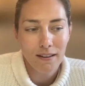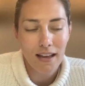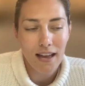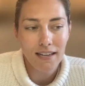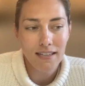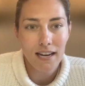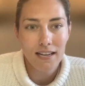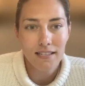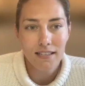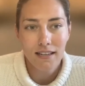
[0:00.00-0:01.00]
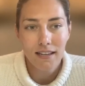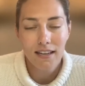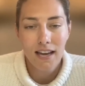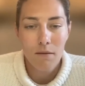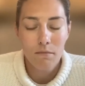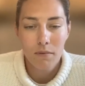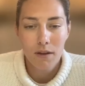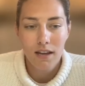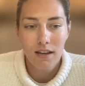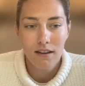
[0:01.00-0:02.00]
Any data that can
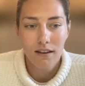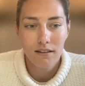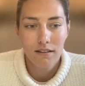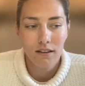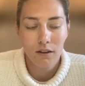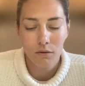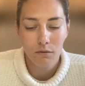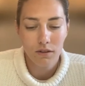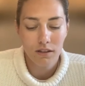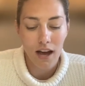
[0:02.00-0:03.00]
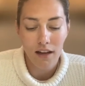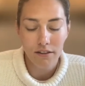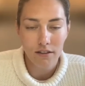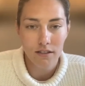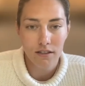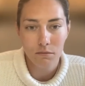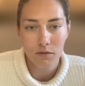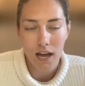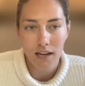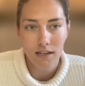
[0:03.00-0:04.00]
be, gathered and
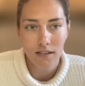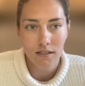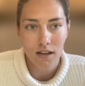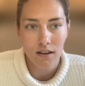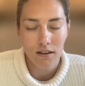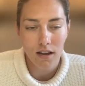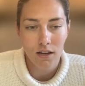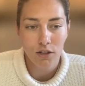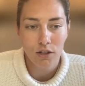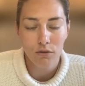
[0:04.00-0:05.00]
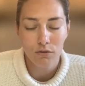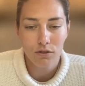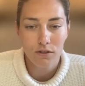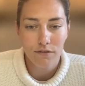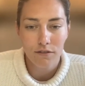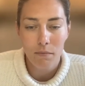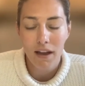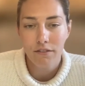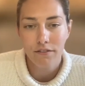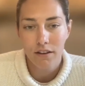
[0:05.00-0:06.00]
obtained and used for
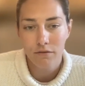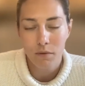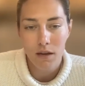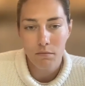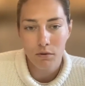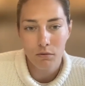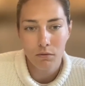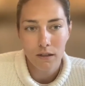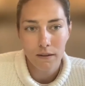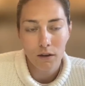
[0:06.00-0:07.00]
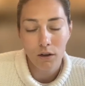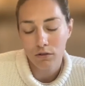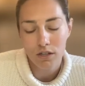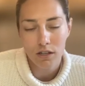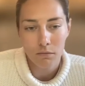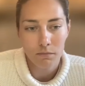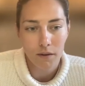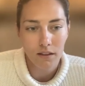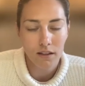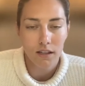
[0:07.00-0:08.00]
benefit of people long term,
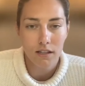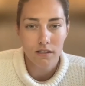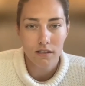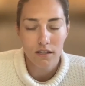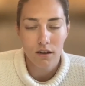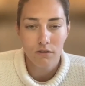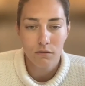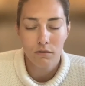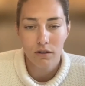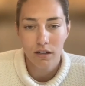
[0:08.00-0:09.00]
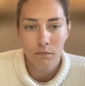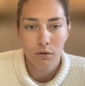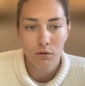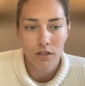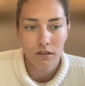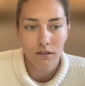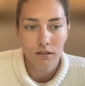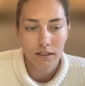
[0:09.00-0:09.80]
I think is going to be really important.